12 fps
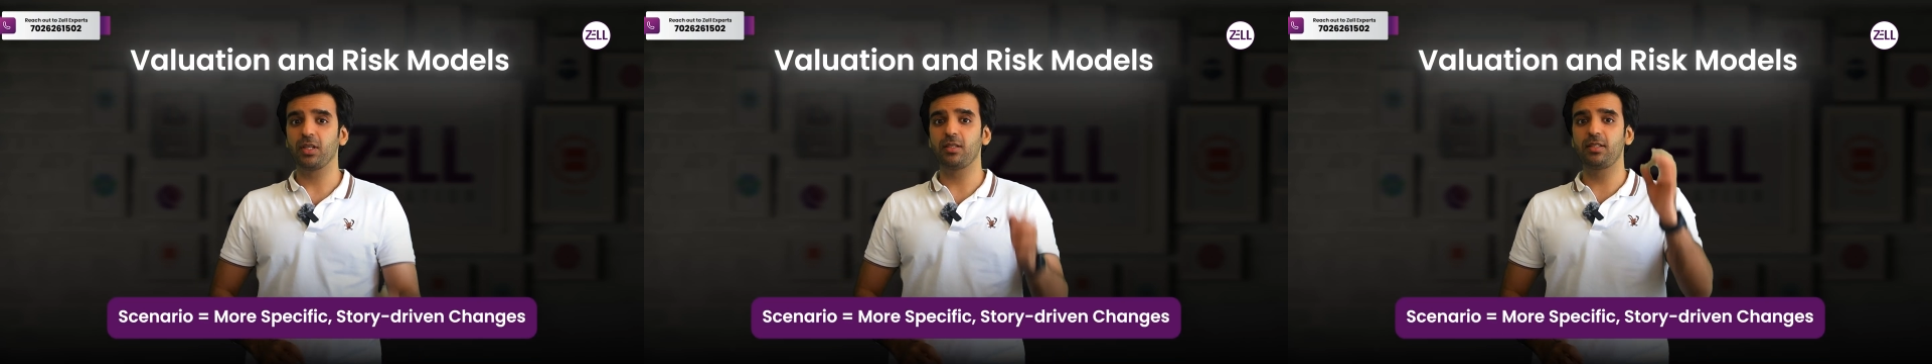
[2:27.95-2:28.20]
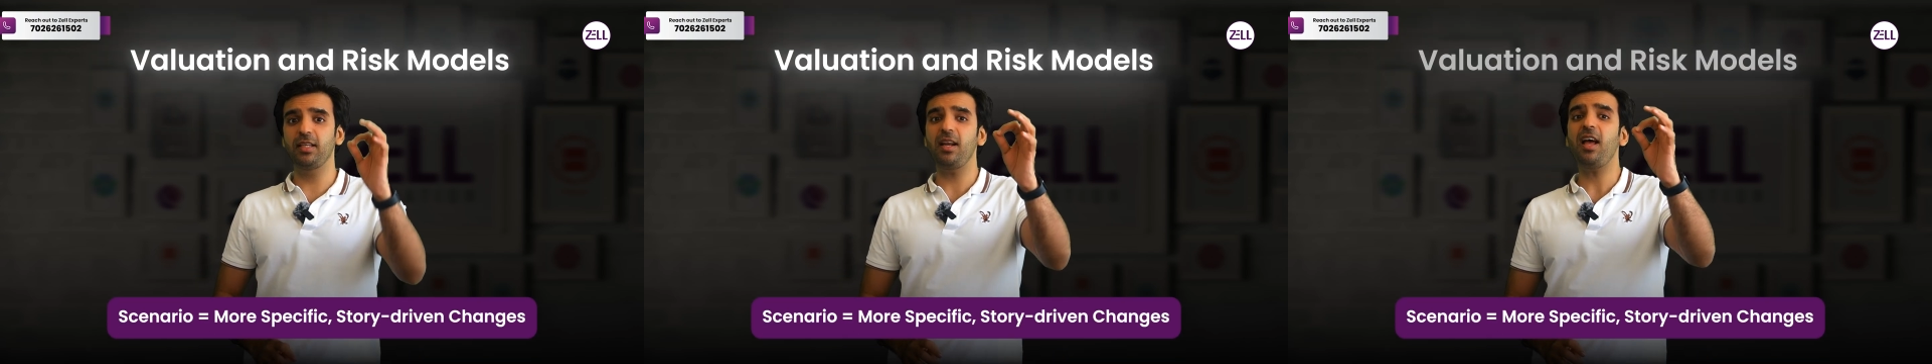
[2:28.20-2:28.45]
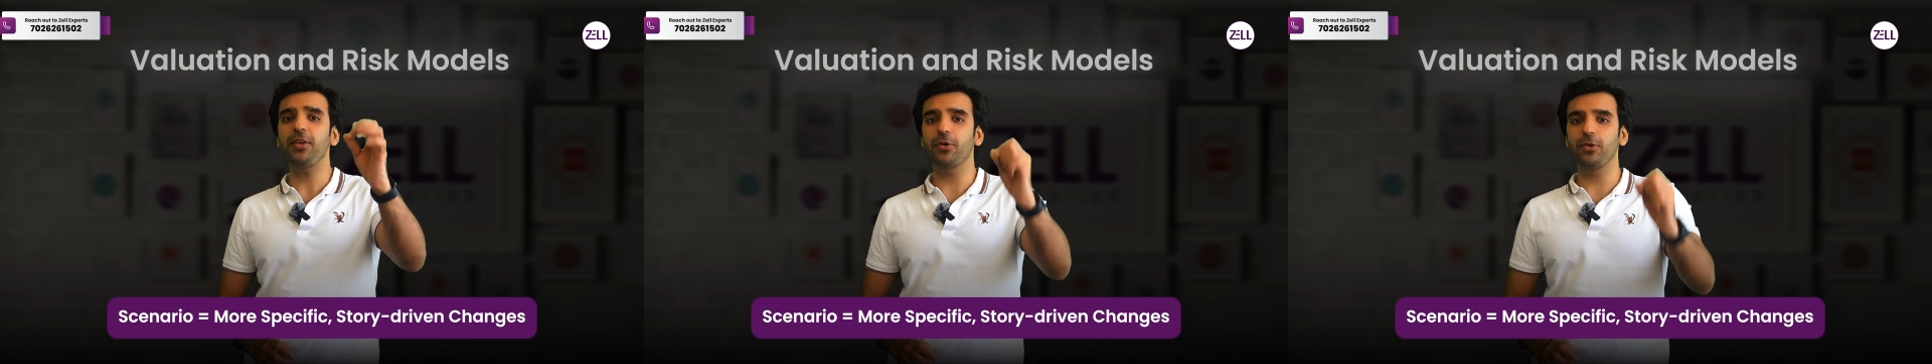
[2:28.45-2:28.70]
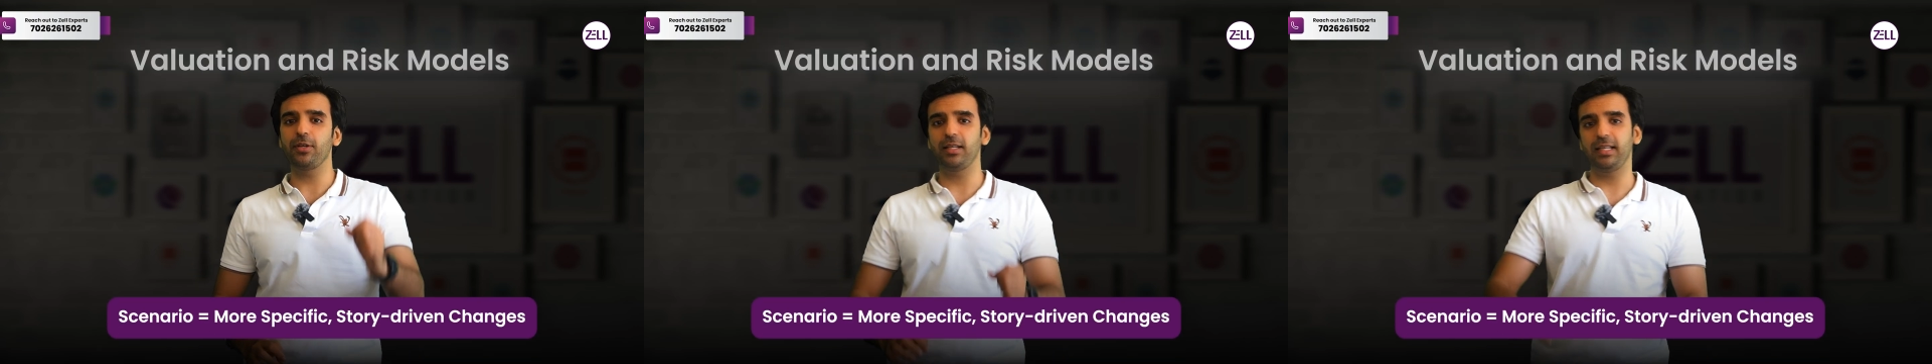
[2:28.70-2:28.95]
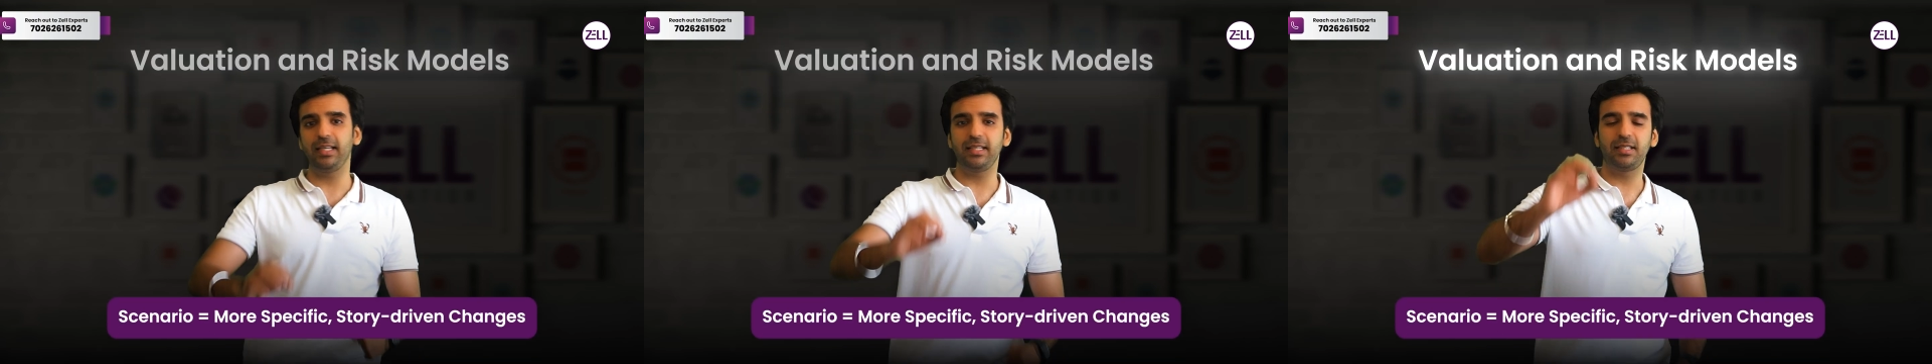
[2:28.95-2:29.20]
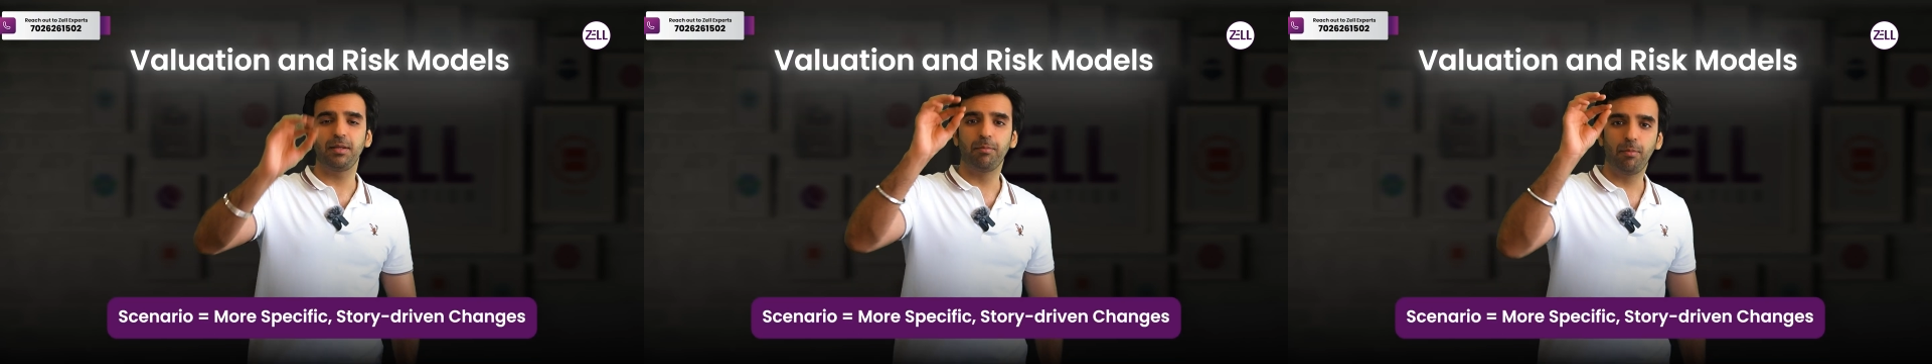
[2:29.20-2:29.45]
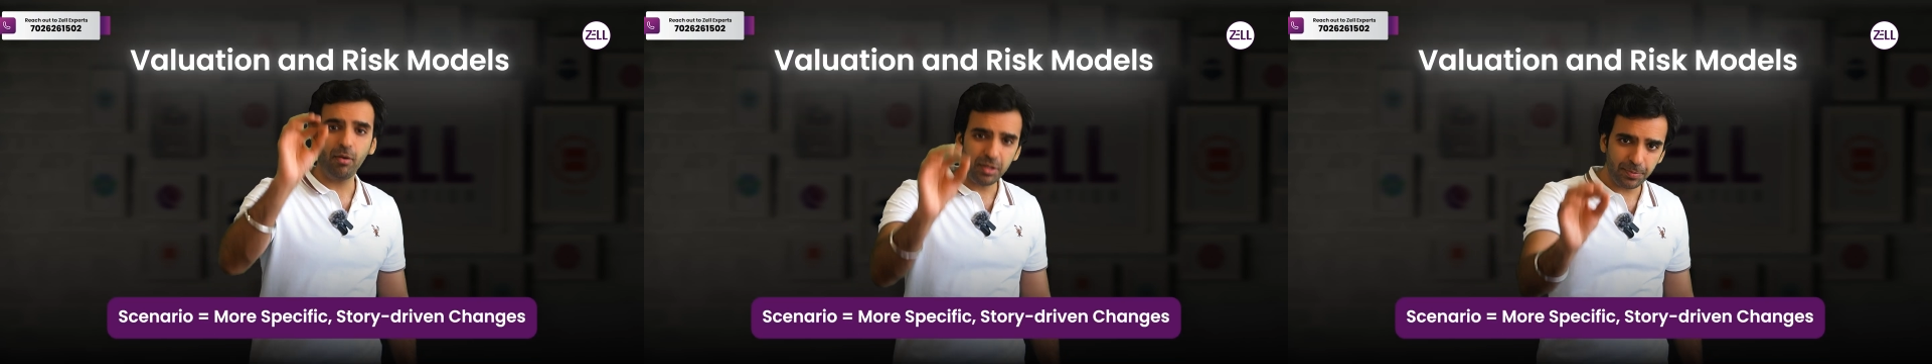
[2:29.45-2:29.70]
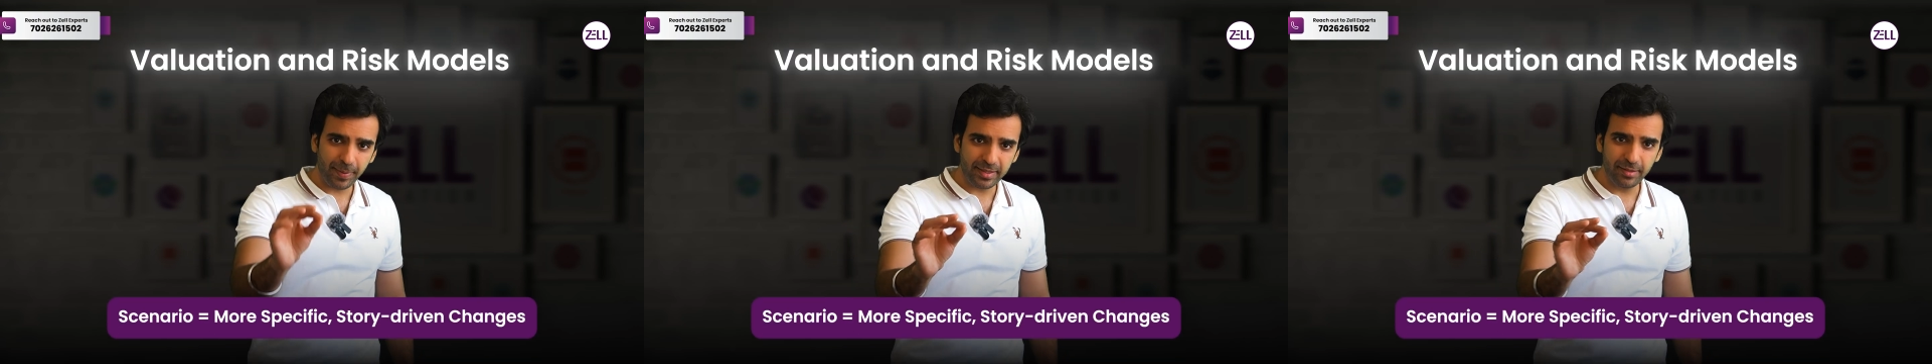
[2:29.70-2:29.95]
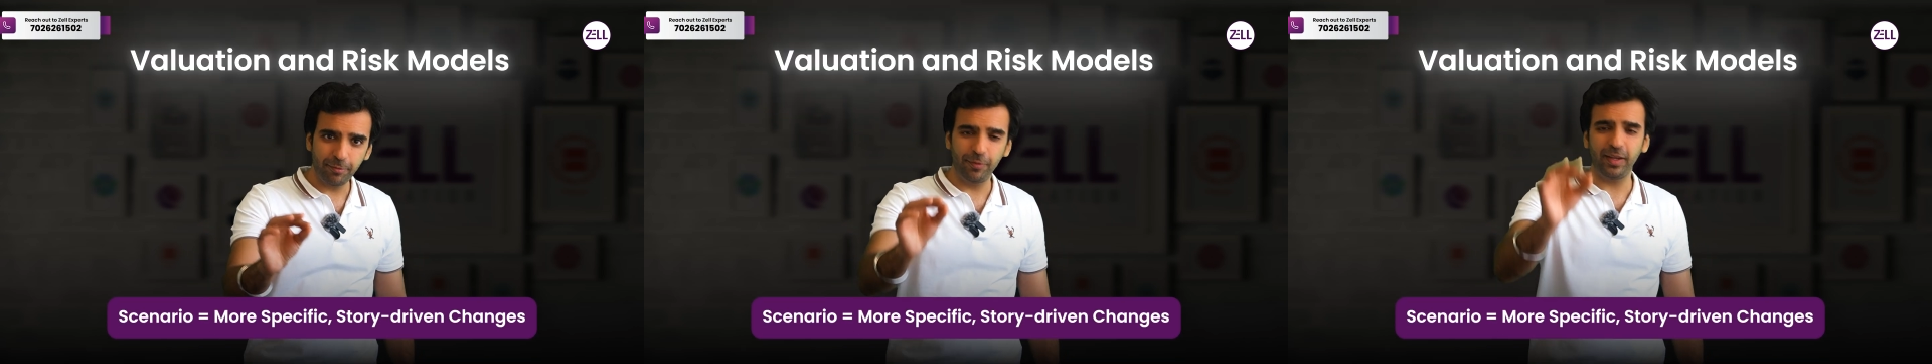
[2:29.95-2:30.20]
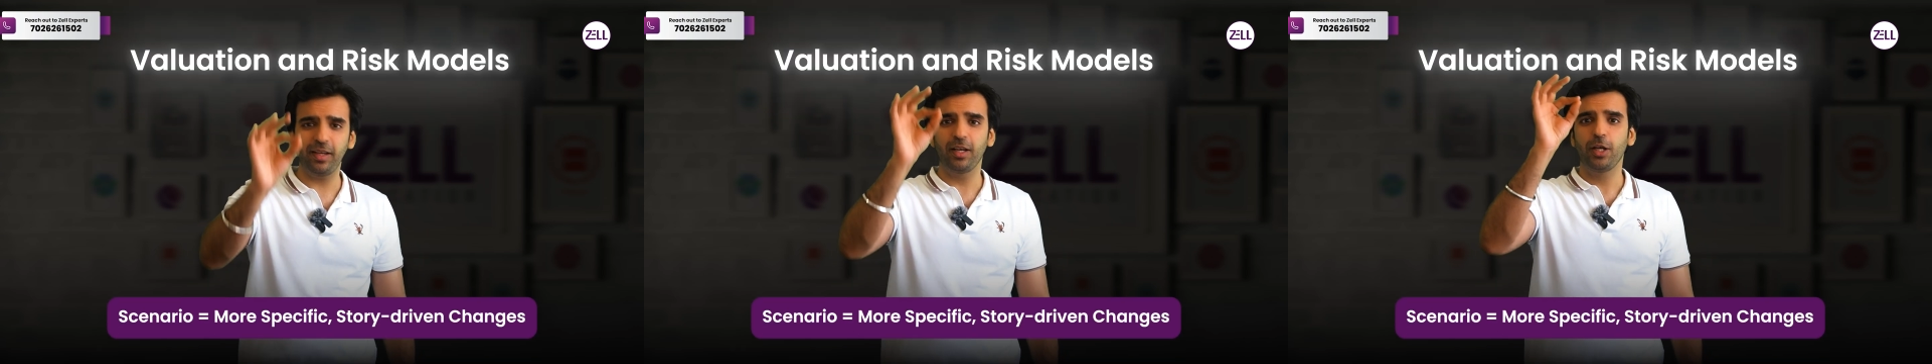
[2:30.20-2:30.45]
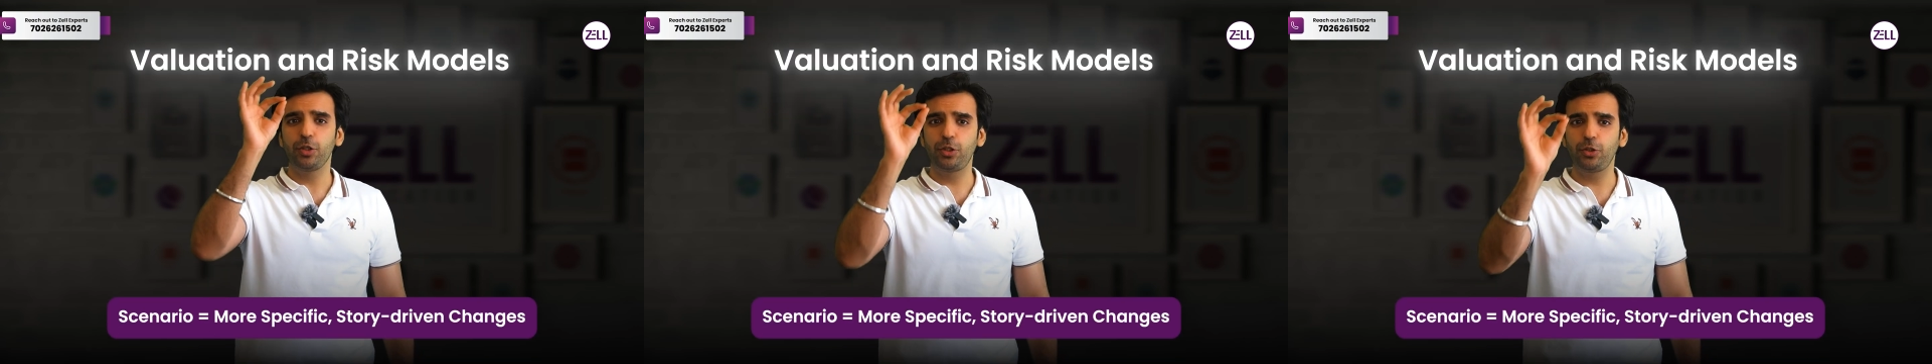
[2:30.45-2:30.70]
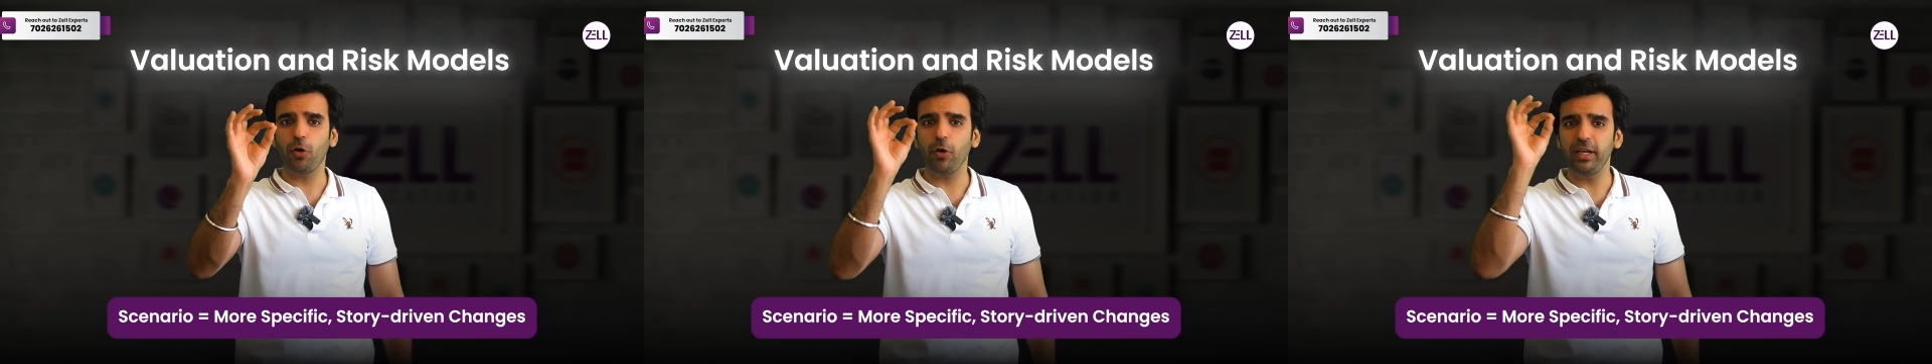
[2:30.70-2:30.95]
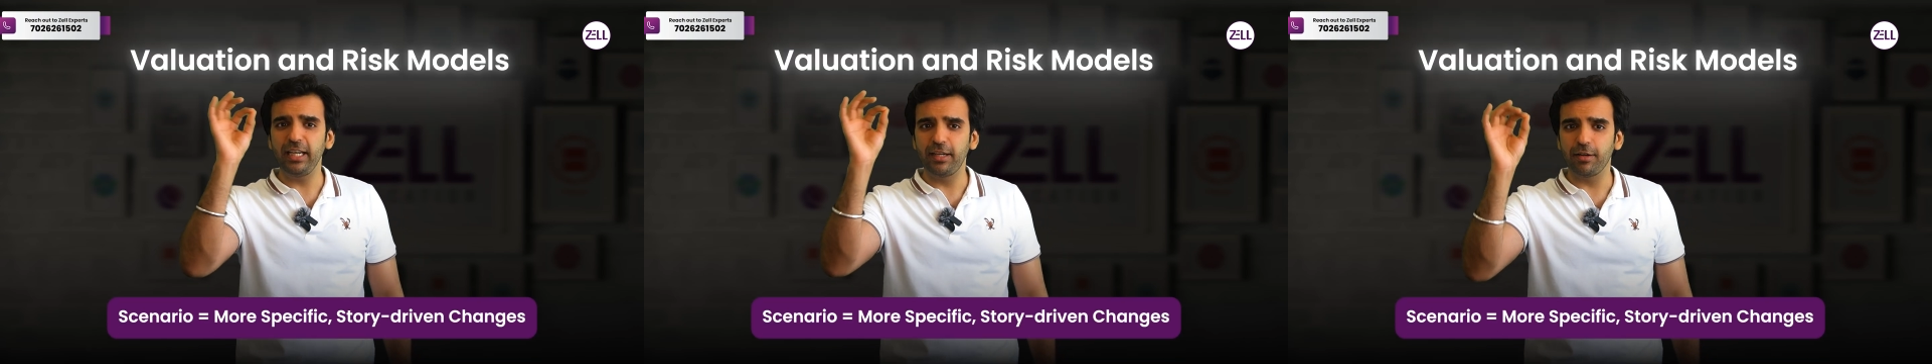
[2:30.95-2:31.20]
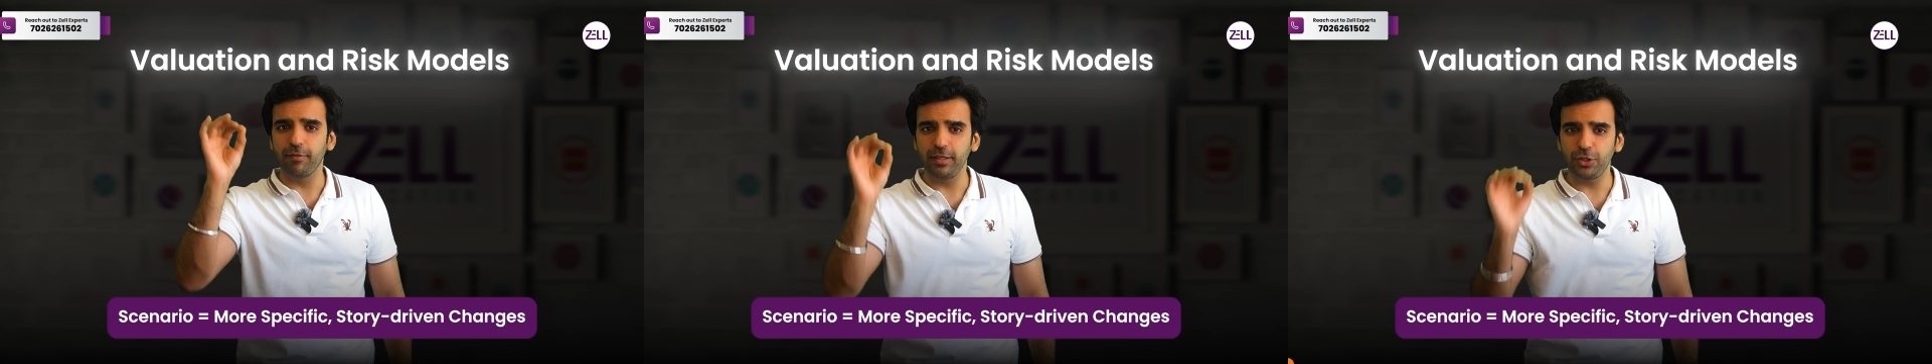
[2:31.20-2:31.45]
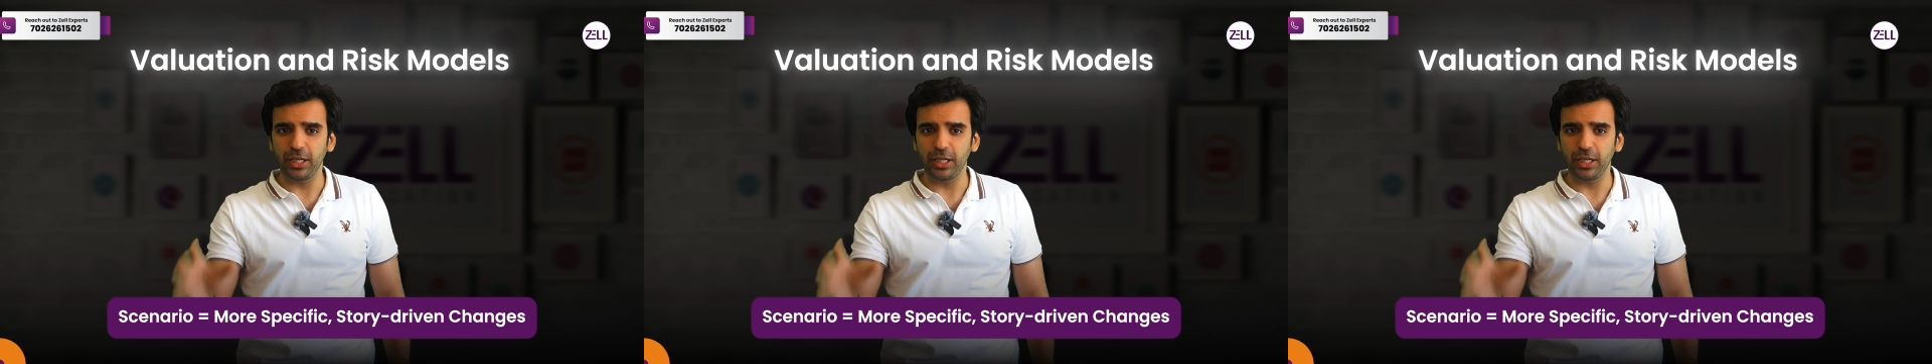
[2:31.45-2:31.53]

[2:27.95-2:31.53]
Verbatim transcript: Scenario is more specific, story-driven